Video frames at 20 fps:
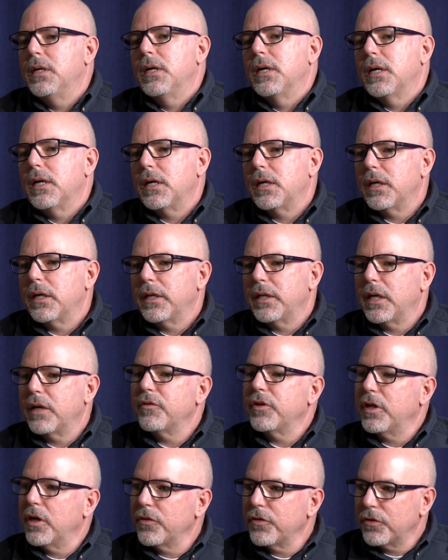And
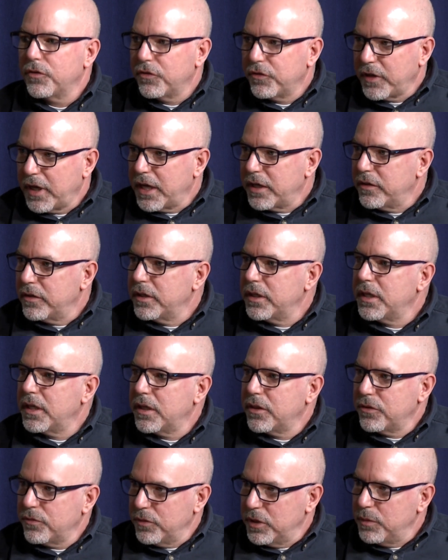every other Saturday
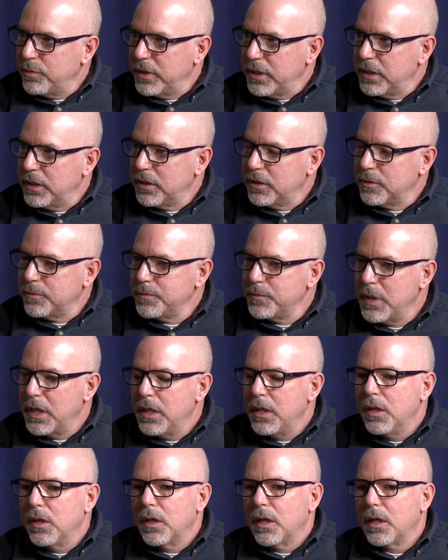at 3 p.m.
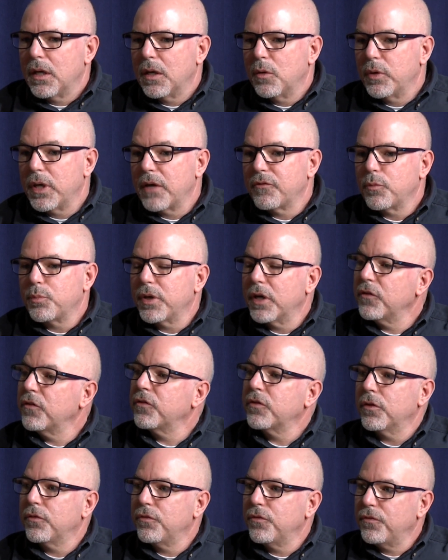We have a
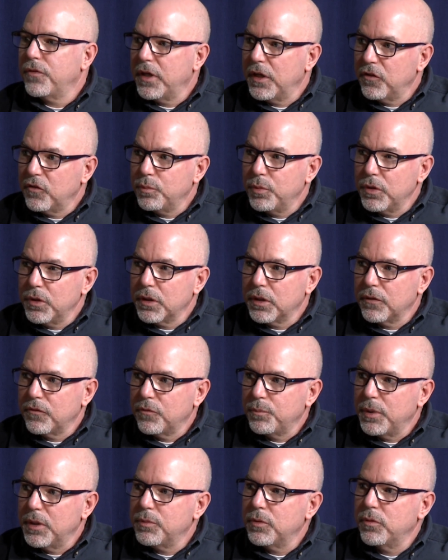presence on Facebook.
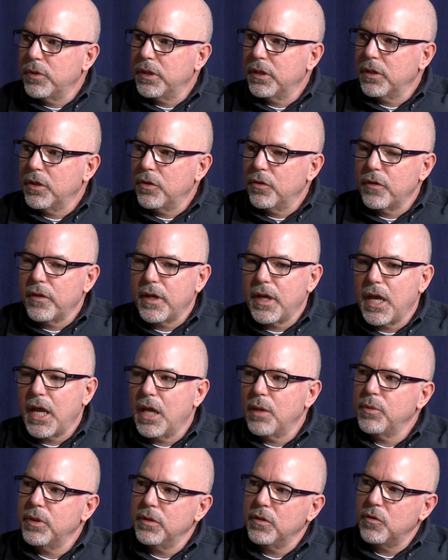If people want to go to the
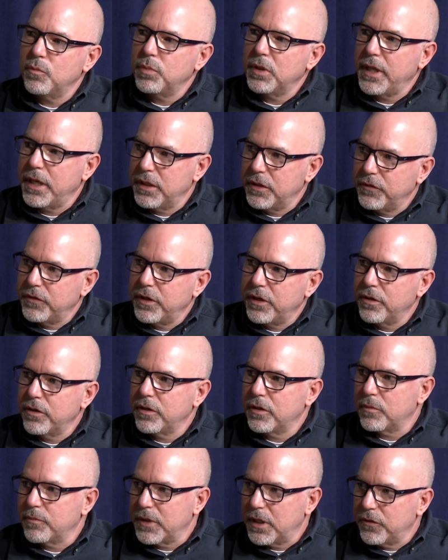Hammond
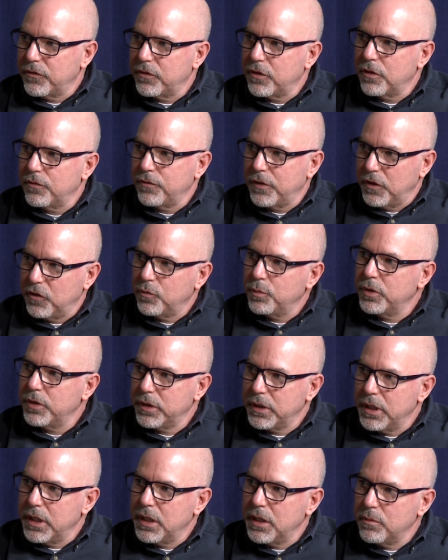Planetarium, that's our Facebook
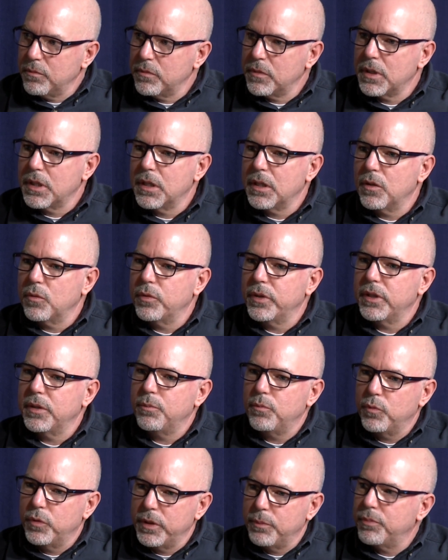name.
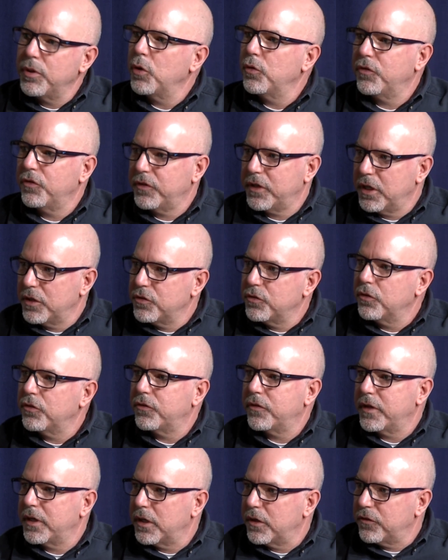We post schedules
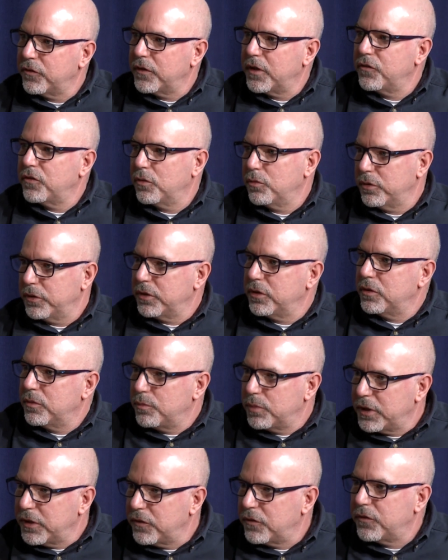there, so that's a really good
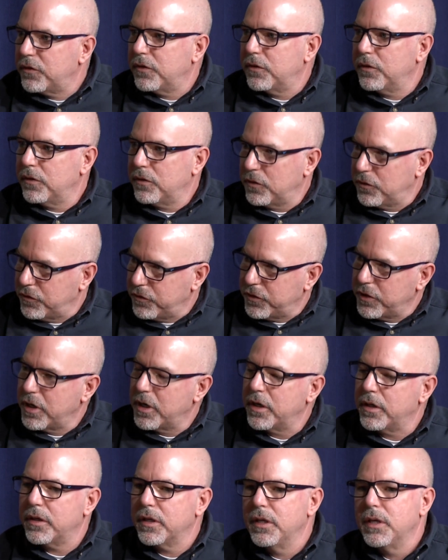place to start.